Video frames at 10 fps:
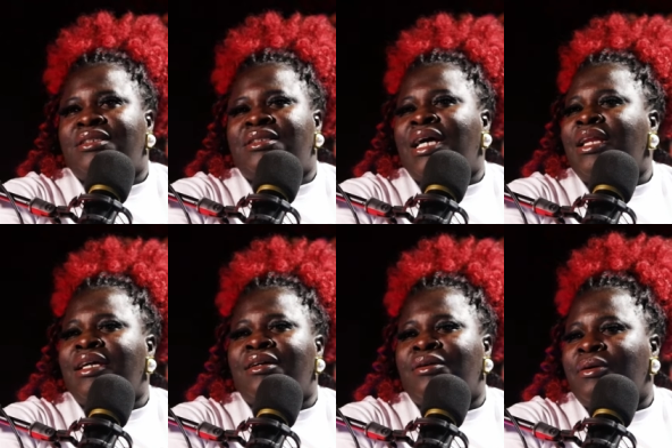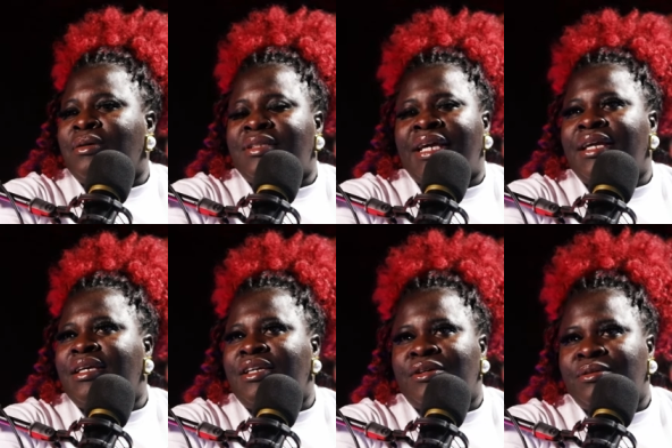telling God,
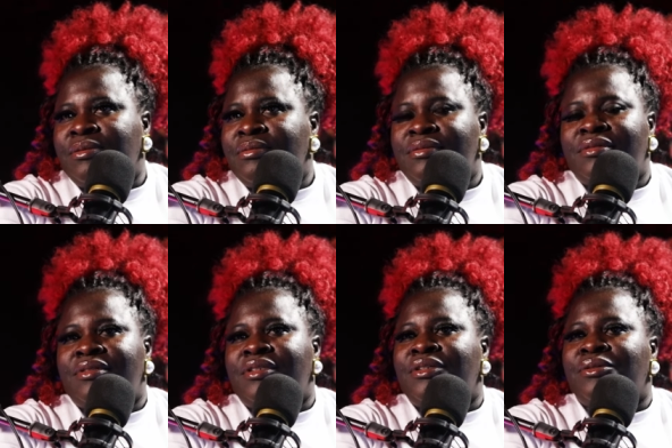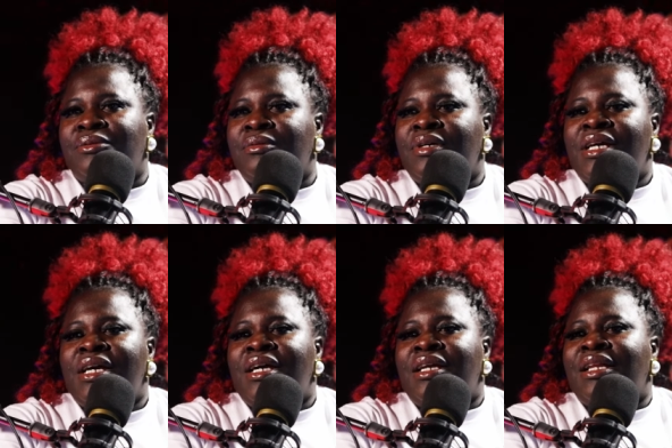thank you, you know,
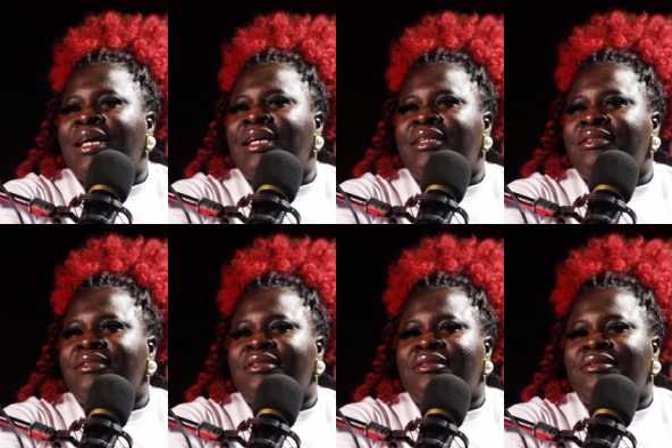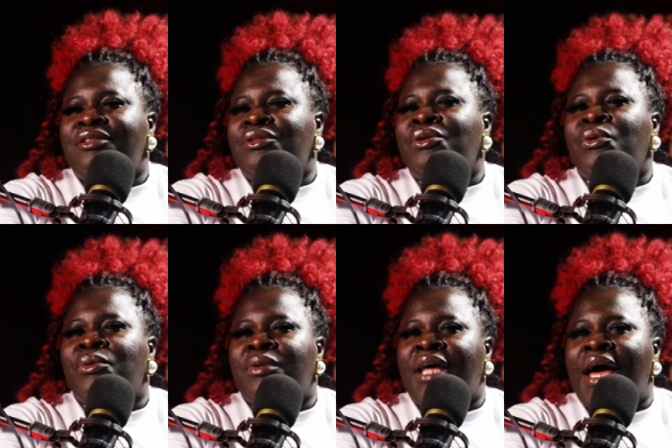letting you
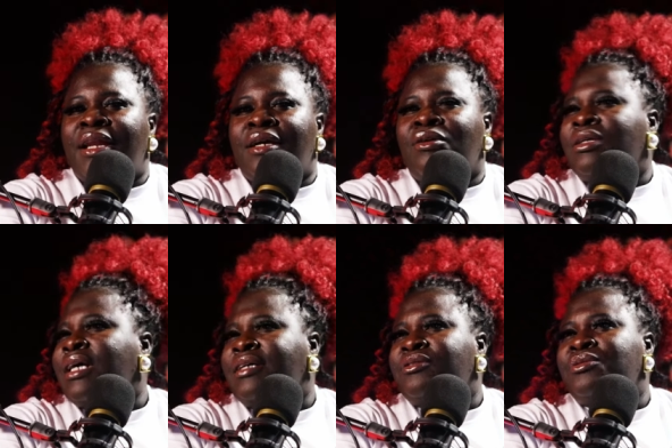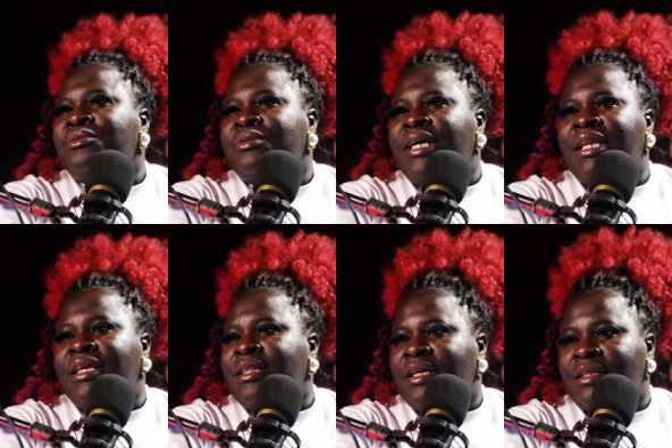know that God can do
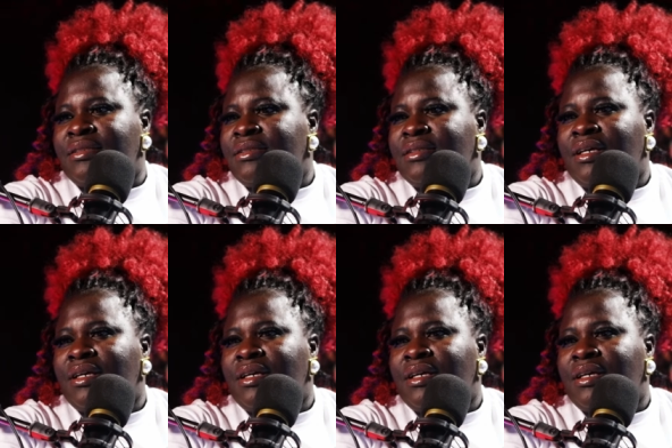anything,